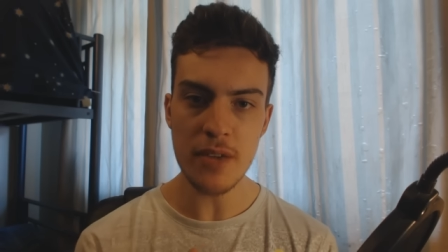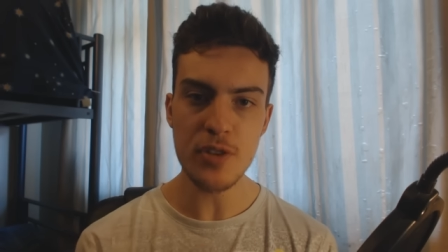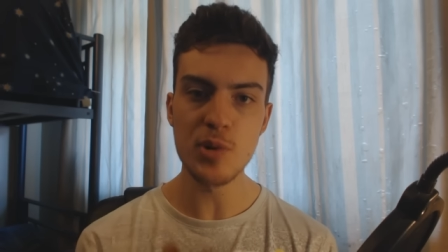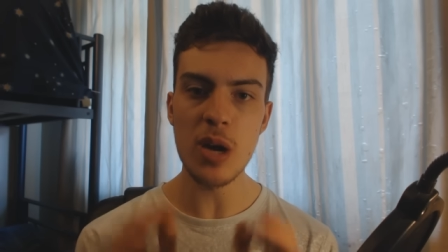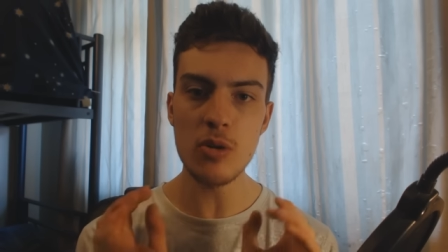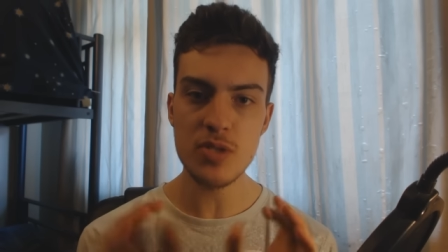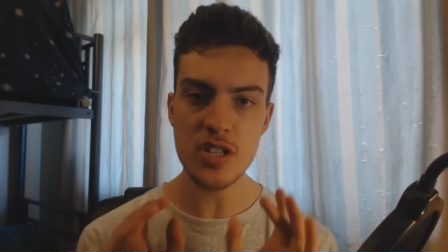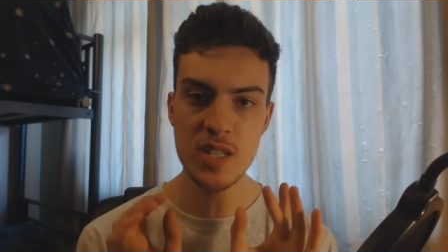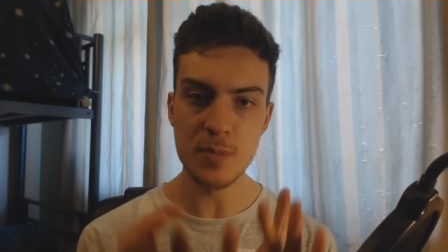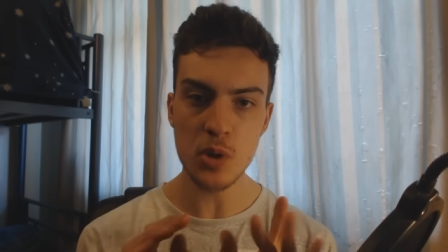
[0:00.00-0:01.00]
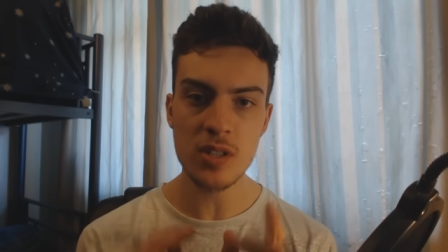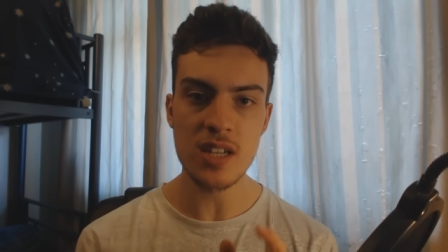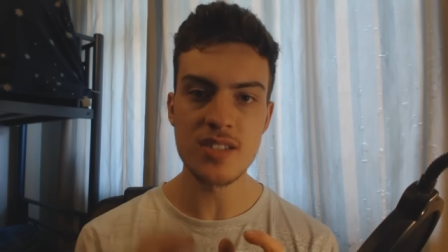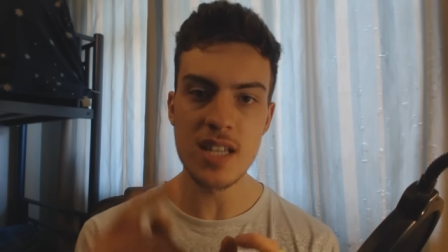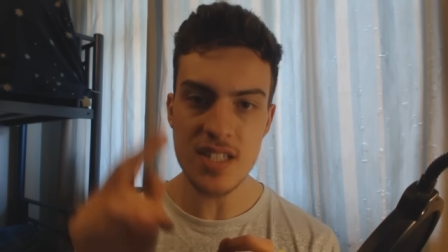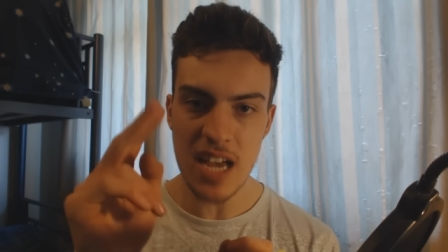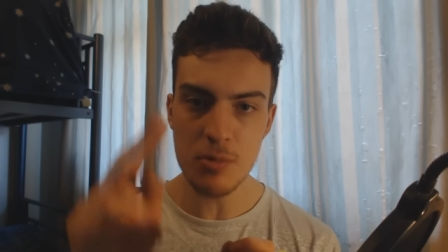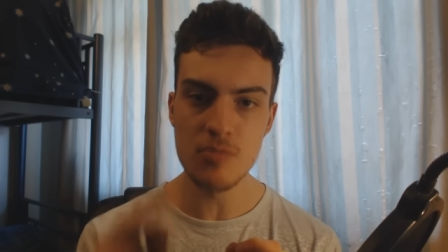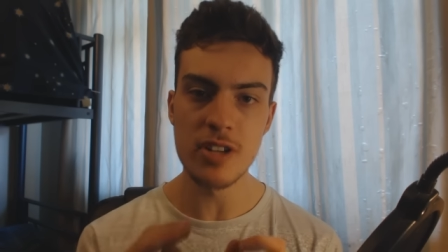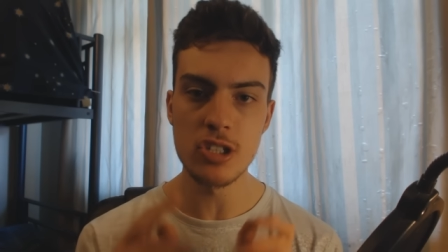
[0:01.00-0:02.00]
If you go up to this book that says
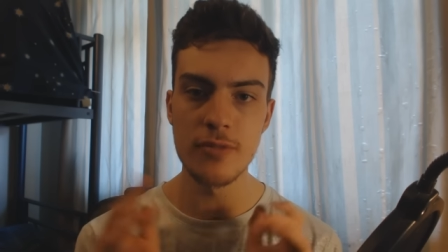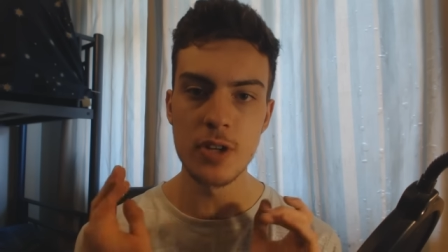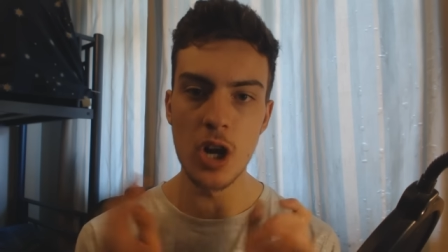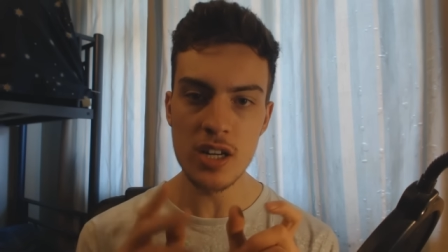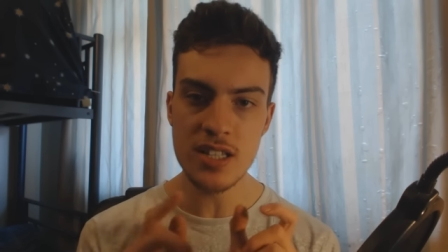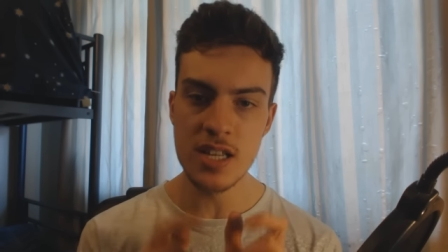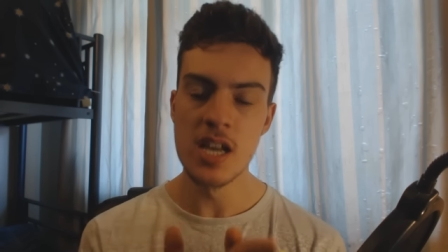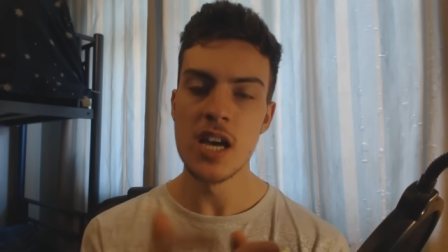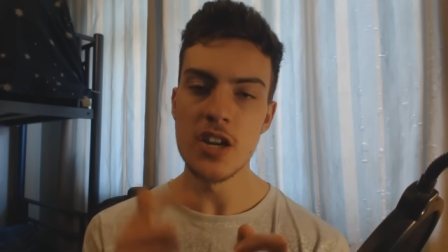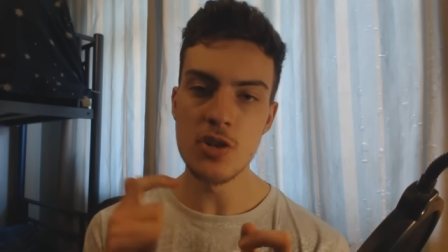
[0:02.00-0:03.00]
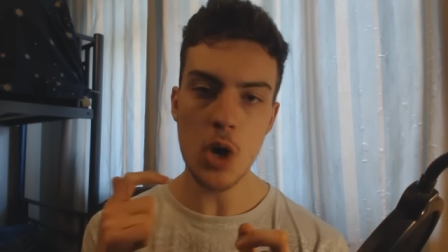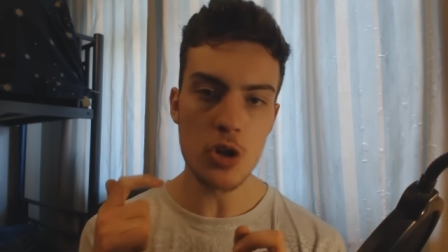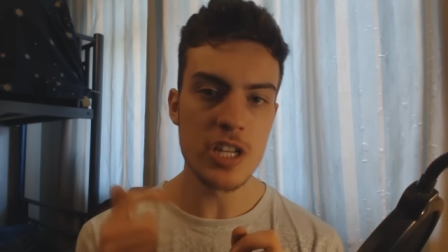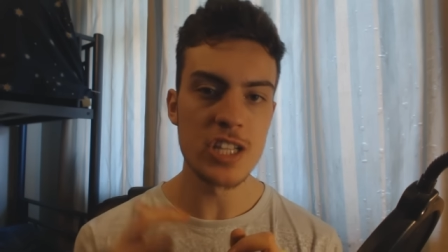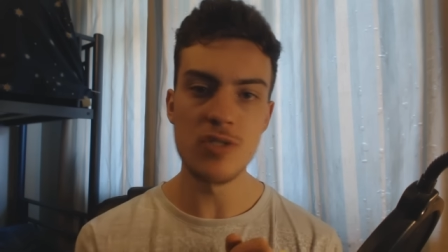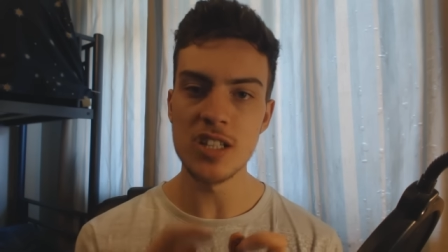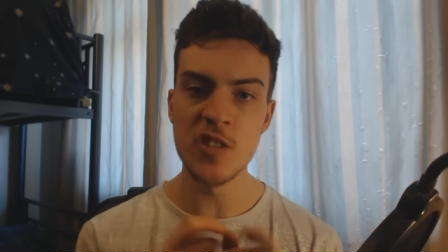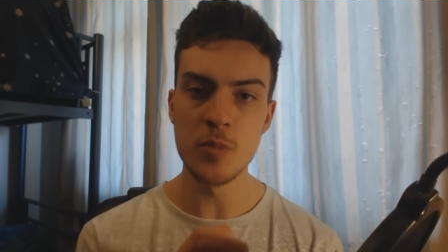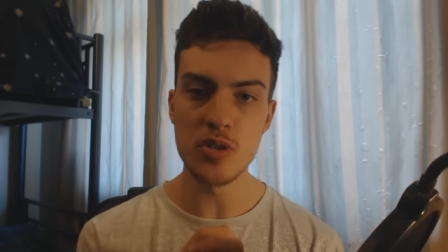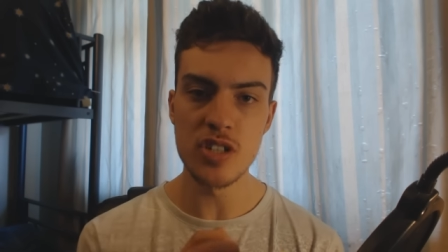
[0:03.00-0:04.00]
Edward Richtofen on it and you hold the
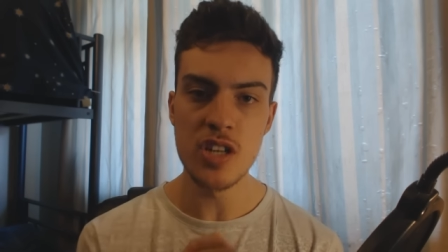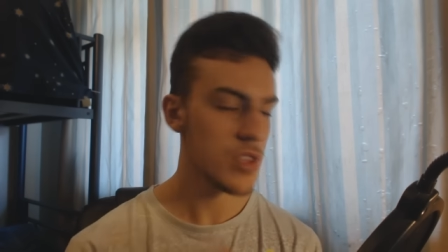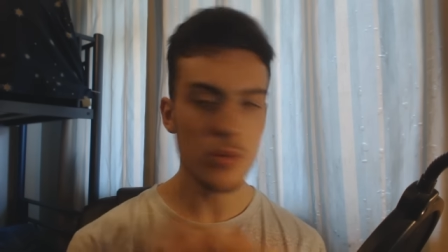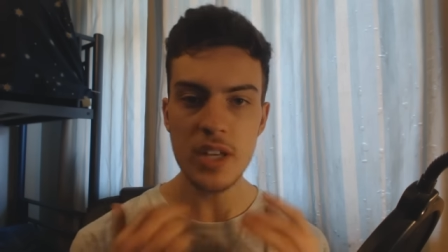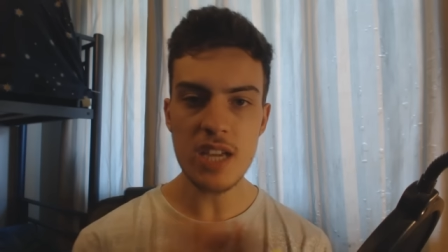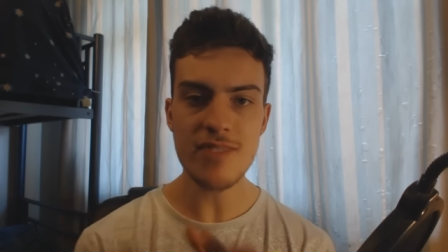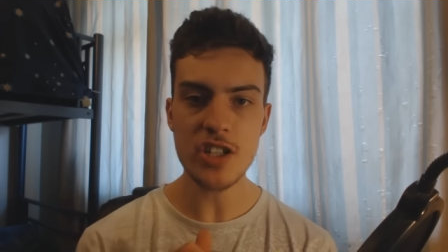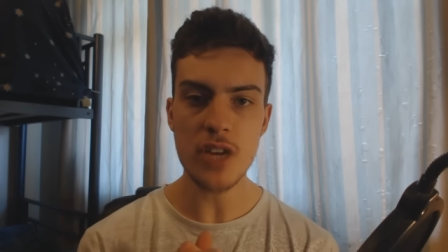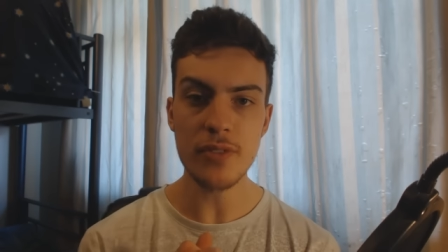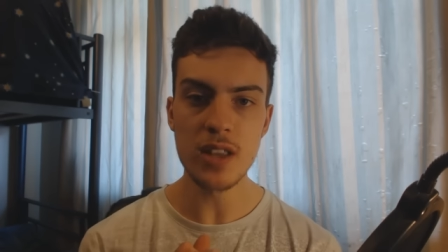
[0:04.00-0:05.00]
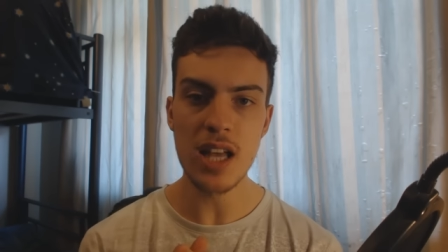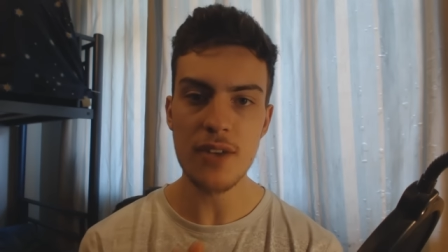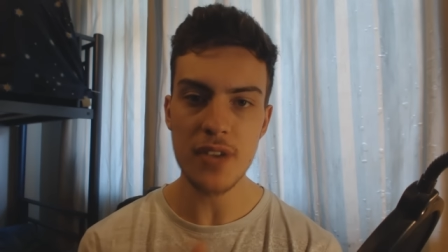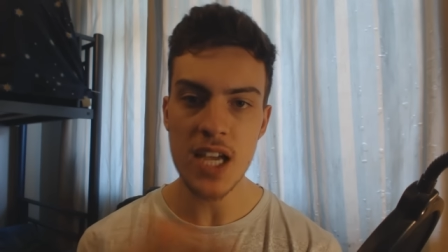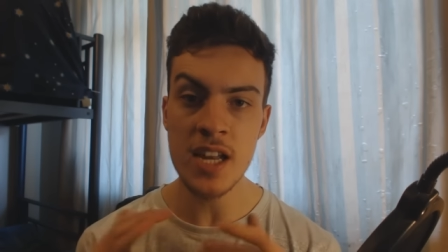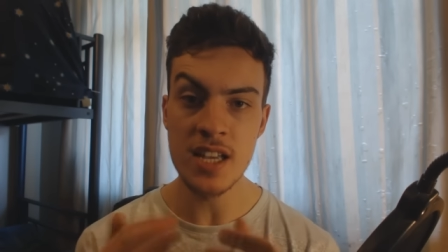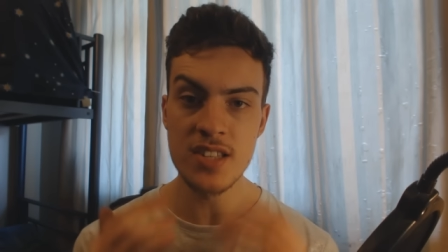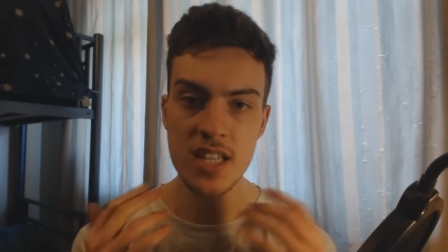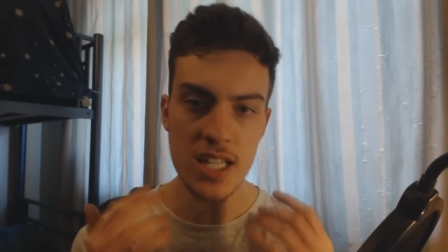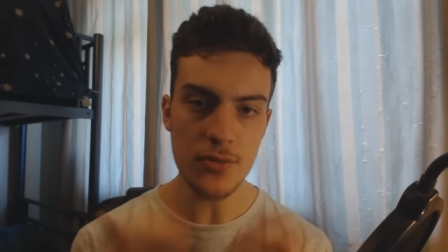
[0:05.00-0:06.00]
interactive button, you will hear Richtofen laugh in
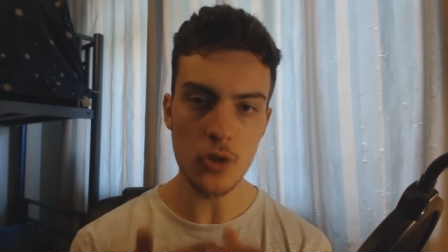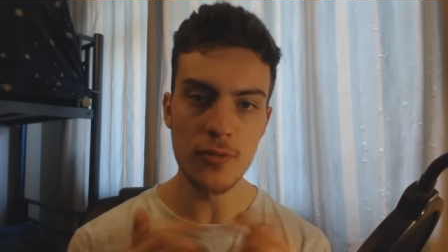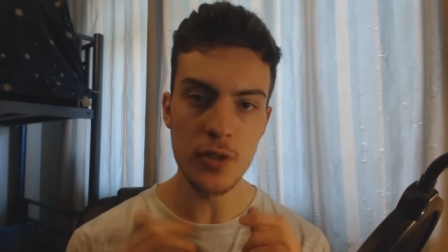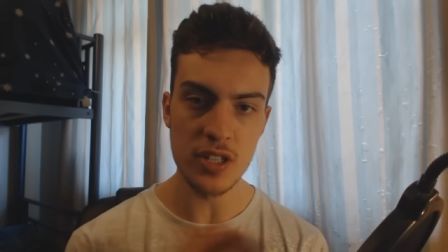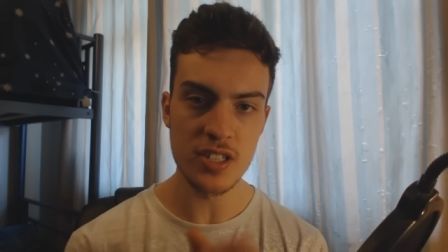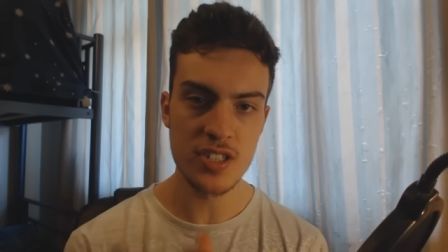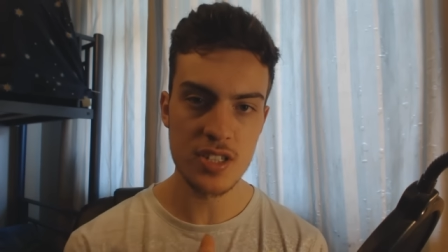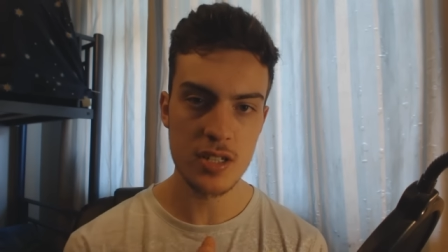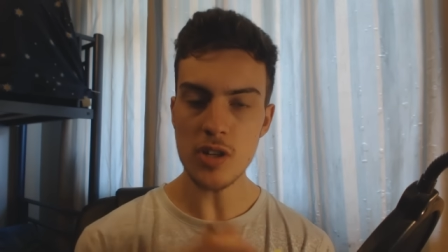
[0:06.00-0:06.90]
his evil voice.